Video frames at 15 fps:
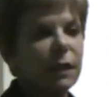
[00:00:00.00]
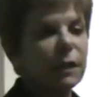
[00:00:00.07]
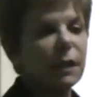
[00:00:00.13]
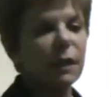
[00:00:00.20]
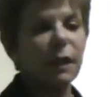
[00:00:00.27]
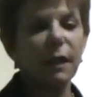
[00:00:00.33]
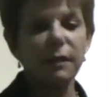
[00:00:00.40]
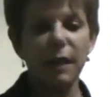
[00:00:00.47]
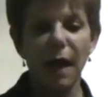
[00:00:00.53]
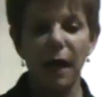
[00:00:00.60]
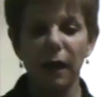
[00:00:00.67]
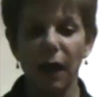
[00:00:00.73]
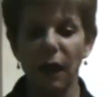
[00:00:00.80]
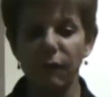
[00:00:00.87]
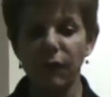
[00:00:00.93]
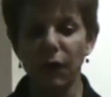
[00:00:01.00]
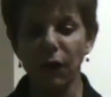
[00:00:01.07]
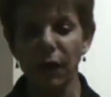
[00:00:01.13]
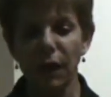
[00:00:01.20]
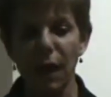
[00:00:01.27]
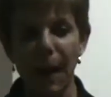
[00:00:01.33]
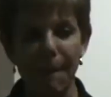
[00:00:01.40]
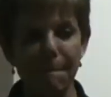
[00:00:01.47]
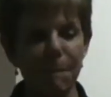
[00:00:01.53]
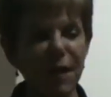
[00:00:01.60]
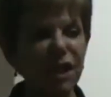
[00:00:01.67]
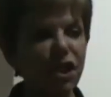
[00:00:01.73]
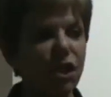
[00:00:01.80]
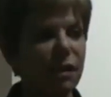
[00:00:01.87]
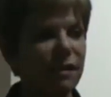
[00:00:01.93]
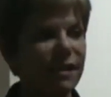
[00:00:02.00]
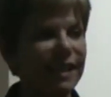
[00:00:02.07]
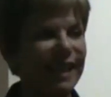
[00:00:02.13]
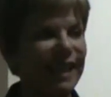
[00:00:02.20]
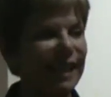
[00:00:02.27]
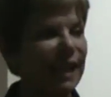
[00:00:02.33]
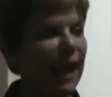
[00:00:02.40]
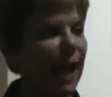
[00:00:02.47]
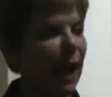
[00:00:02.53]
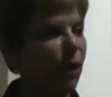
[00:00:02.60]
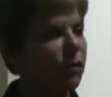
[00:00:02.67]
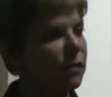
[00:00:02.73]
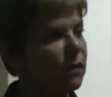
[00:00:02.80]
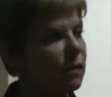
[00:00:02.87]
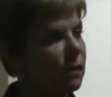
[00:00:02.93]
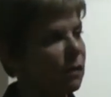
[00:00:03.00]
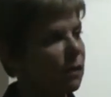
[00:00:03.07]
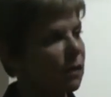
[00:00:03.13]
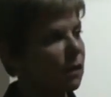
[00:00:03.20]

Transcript: DD has had a very ambitious in-house